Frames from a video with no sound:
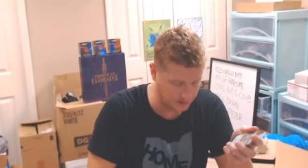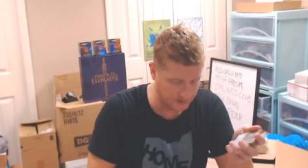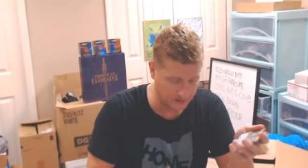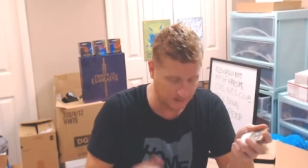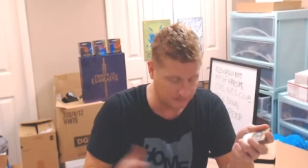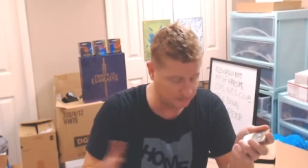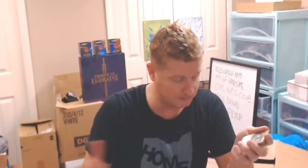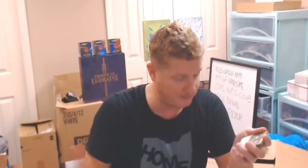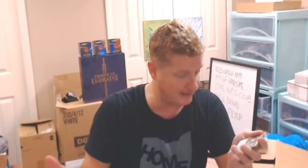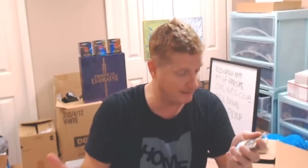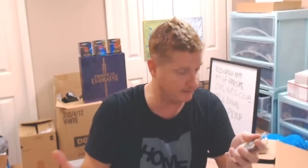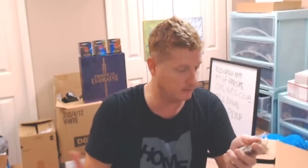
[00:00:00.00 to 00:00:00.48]

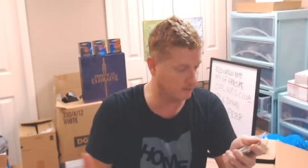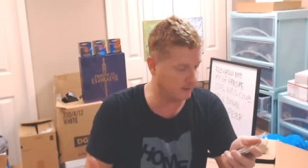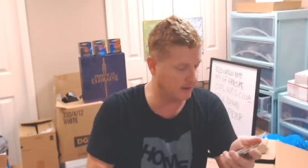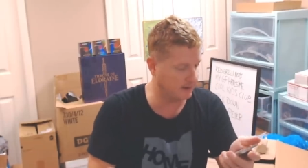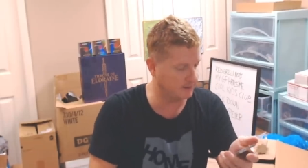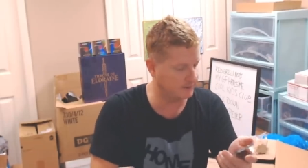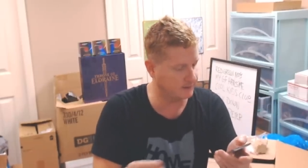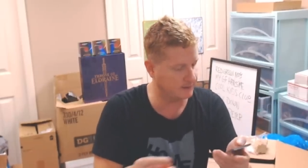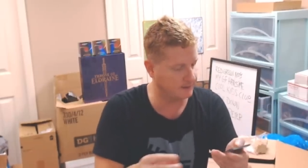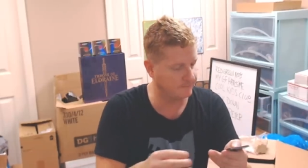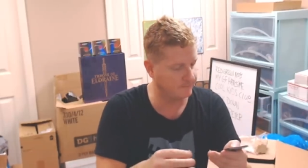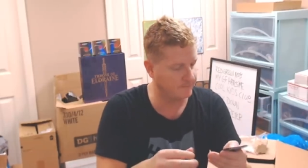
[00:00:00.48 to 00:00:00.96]
Mind
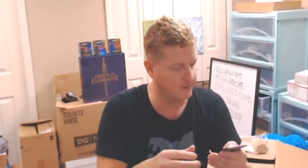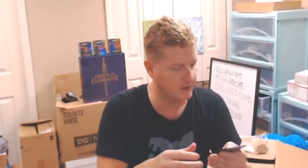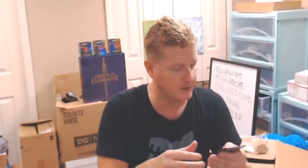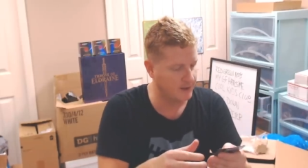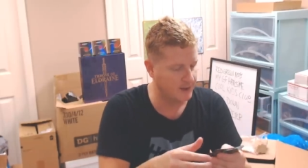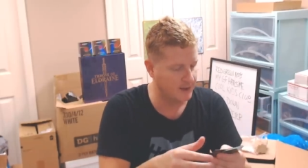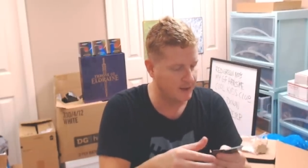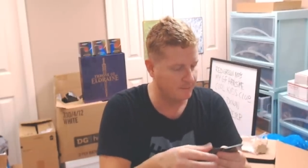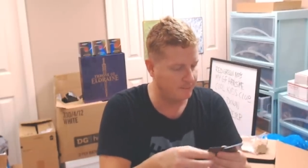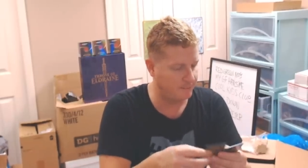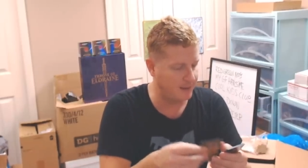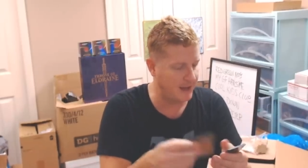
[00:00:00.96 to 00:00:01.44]
eraser.
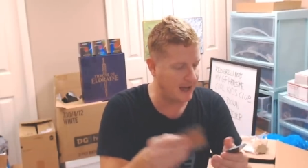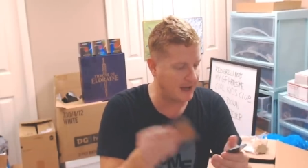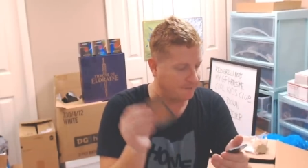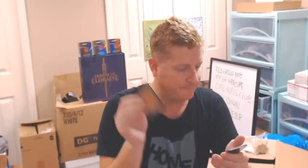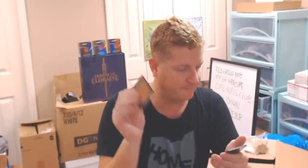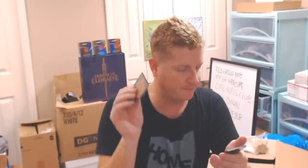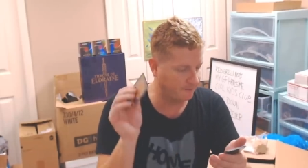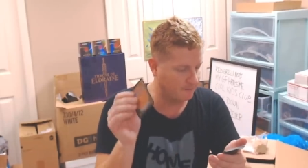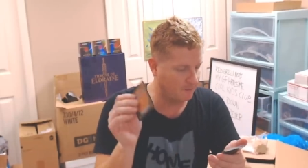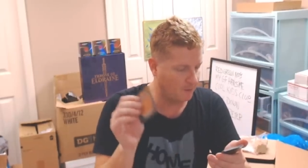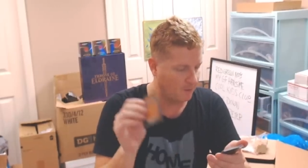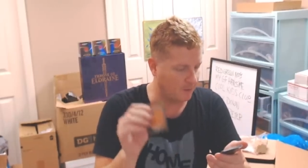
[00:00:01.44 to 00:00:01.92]
Back
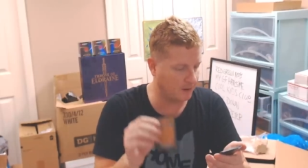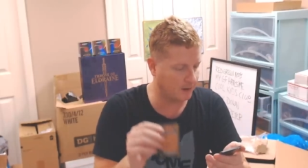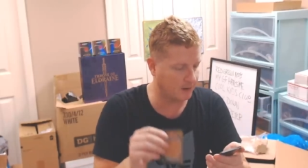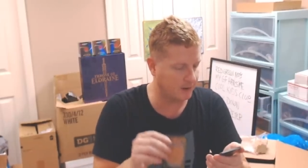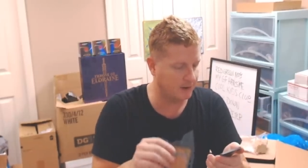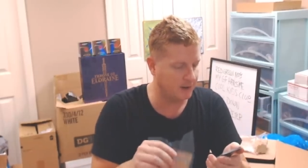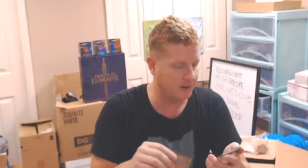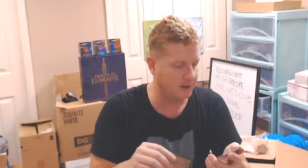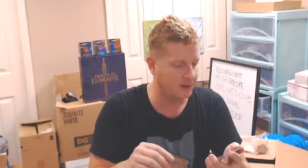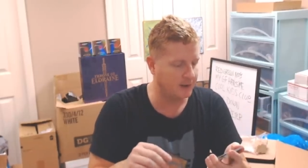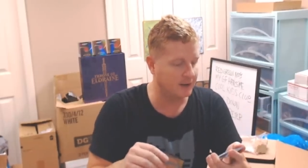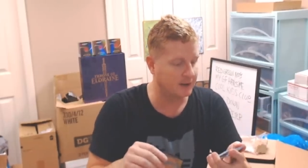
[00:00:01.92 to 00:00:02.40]
for more.
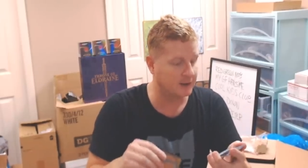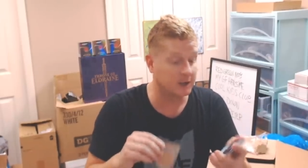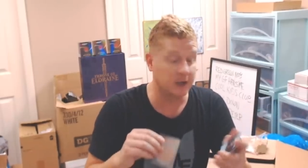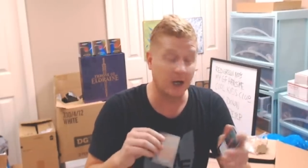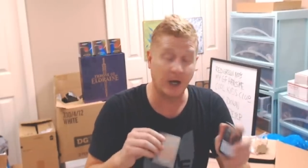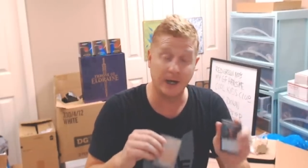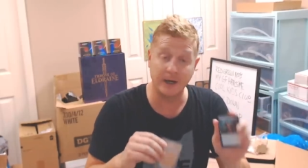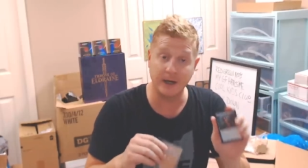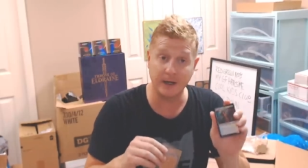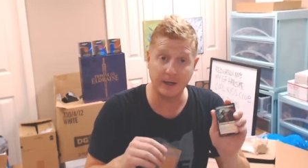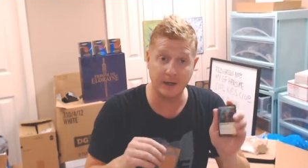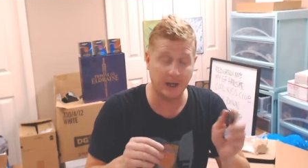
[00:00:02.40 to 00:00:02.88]

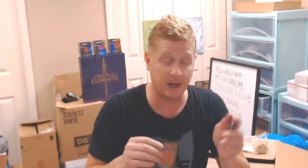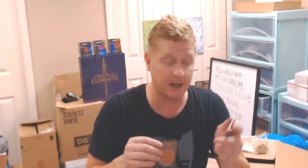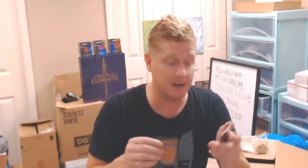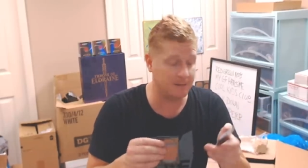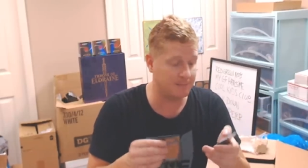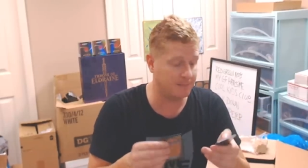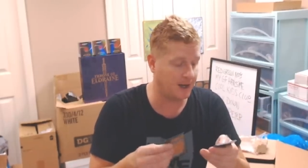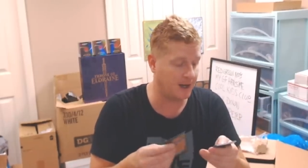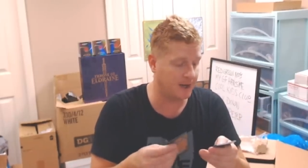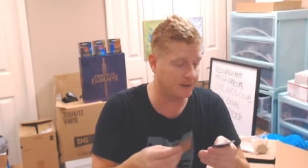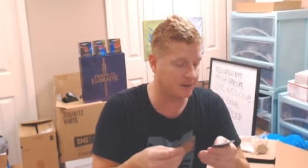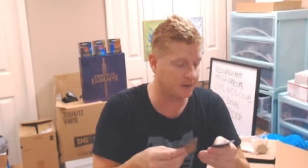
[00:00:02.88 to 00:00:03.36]
Cunning
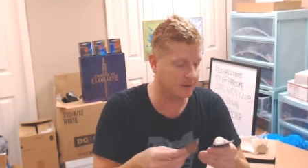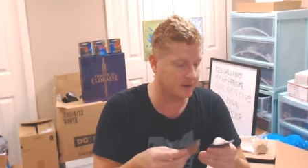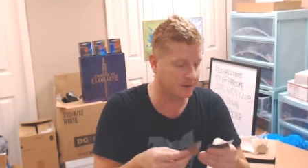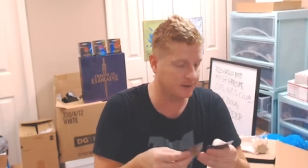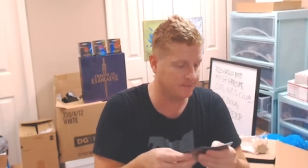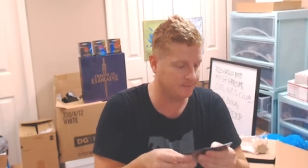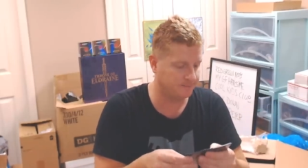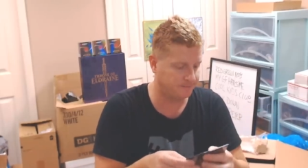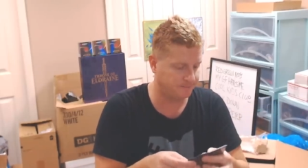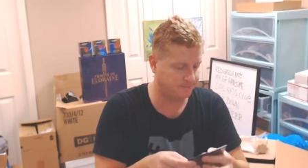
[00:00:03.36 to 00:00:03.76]
Bonder.